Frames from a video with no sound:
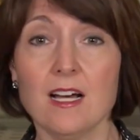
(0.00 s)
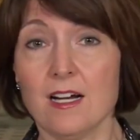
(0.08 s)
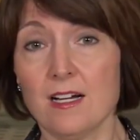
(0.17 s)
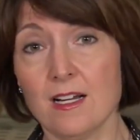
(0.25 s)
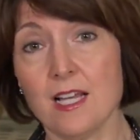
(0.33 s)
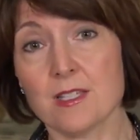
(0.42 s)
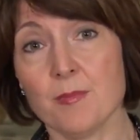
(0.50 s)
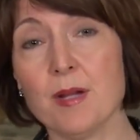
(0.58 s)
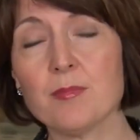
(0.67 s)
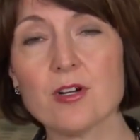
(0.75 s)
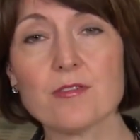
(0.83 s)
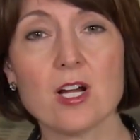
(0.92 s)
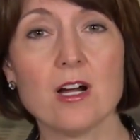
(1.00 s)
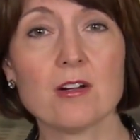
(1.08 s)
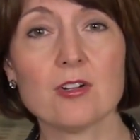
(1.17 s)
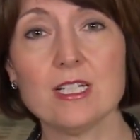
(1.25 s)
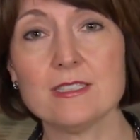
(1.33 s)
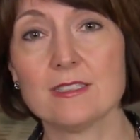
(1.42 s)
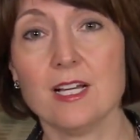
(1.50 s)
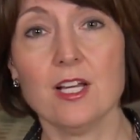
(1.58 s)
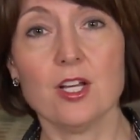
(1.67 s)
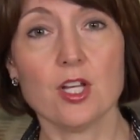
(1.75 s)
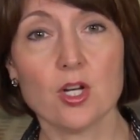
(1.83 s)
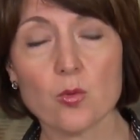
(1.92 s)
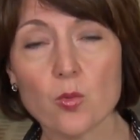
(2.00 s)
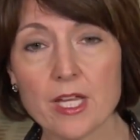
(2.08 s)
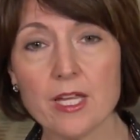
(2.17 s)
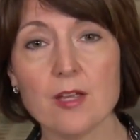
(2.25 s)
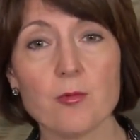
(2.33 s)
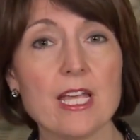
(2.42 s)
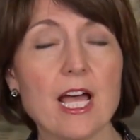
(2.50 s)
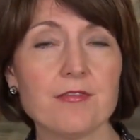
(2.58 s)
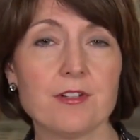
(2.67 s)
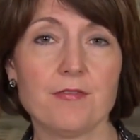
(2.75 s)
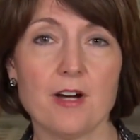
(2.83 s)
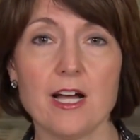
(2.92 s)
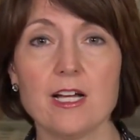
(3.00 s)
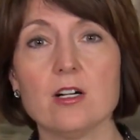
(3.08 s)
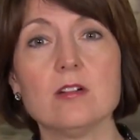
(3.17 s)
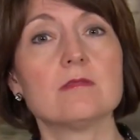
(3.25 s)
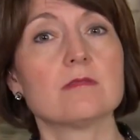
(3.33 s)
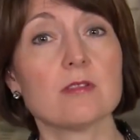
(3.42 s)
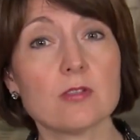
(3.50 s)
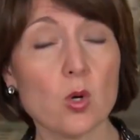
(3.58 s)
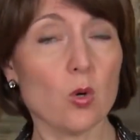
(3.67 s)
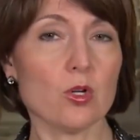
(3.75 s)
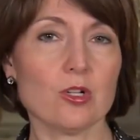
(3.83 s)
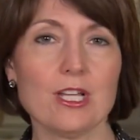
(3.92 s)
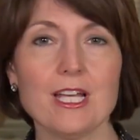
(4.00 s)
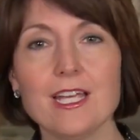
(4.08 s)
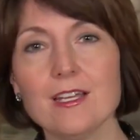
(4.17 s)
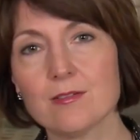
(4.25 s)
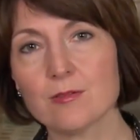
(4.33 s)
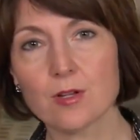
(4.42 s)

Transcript: As a member of Congress, we have to file quarterly,